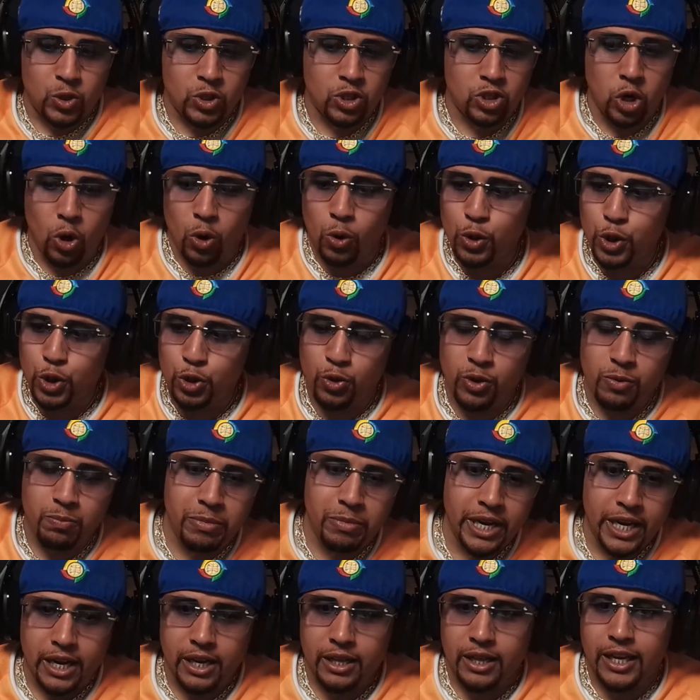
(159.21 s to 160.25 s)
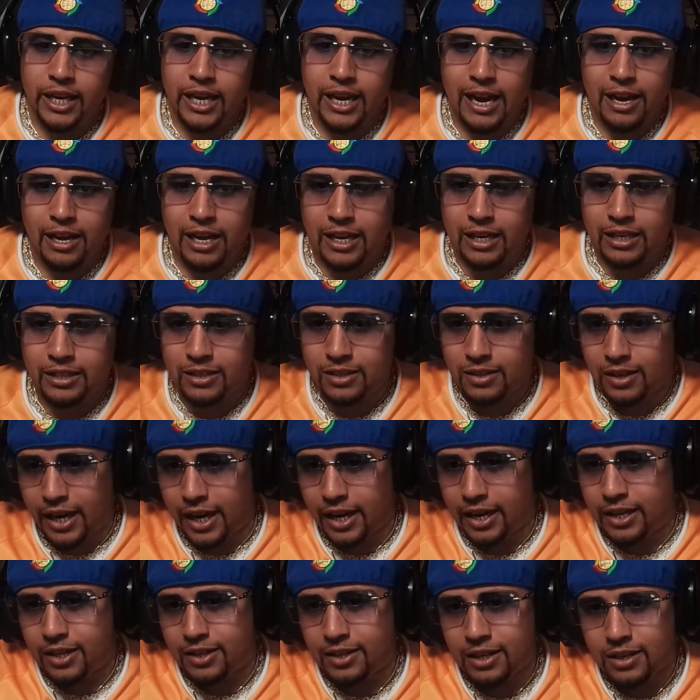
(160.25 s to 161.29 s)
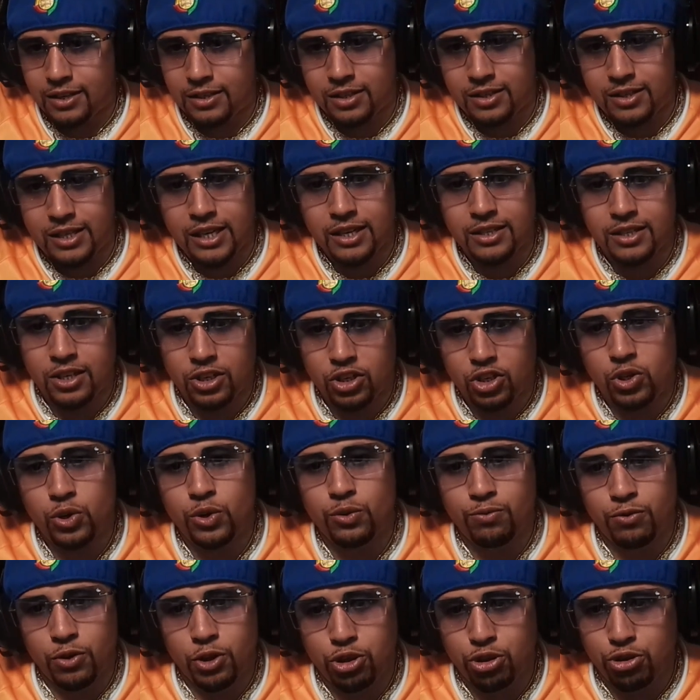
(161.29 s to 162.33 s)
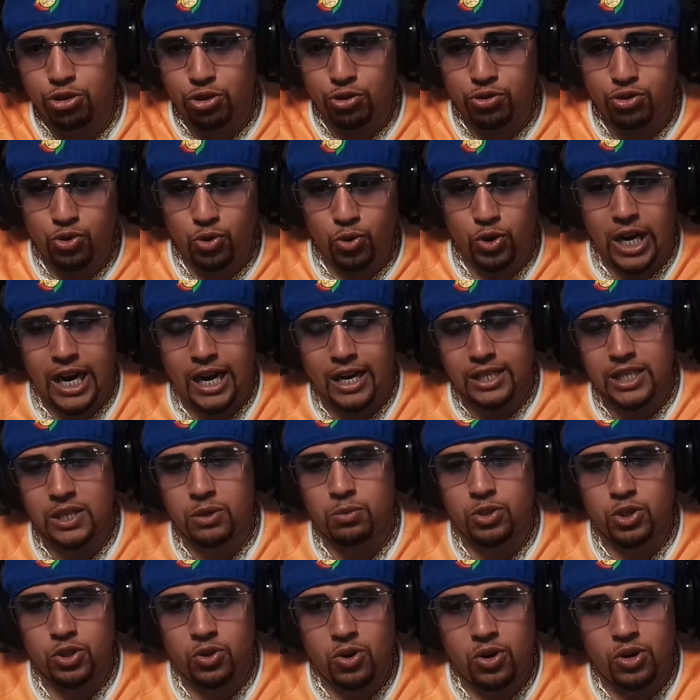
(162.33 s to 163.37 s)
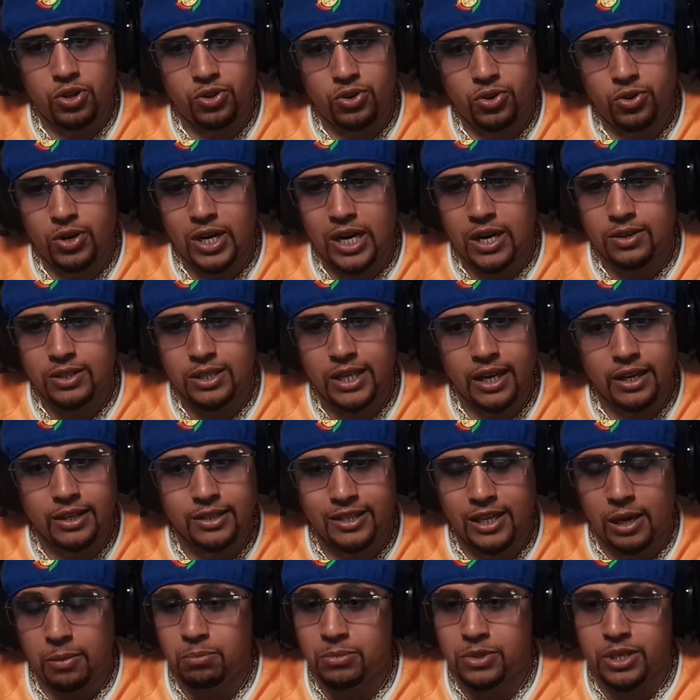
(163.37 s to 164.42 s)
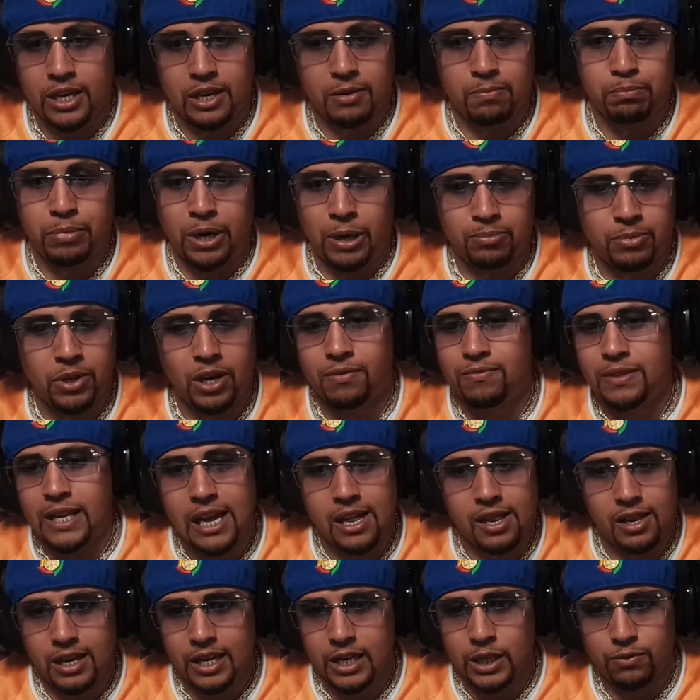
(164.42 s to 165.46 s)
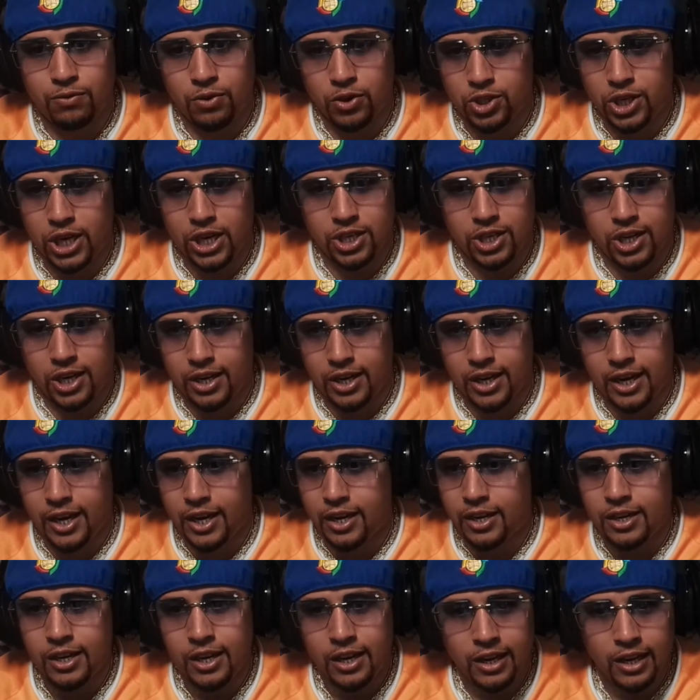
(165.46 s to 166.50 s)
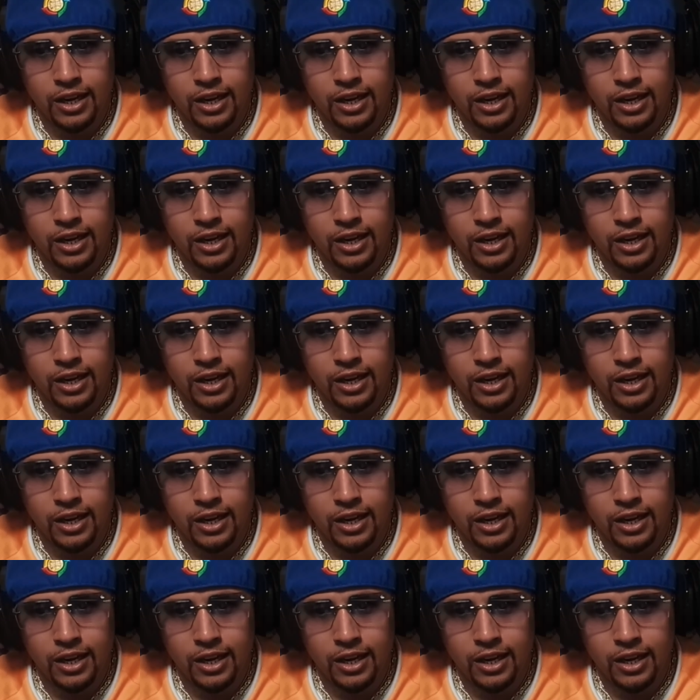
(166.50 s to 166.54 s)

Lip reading: told you immediately as like this season two for Jujutsu Kaisen was going through, and I was like, something's getting bumped off that list for JJK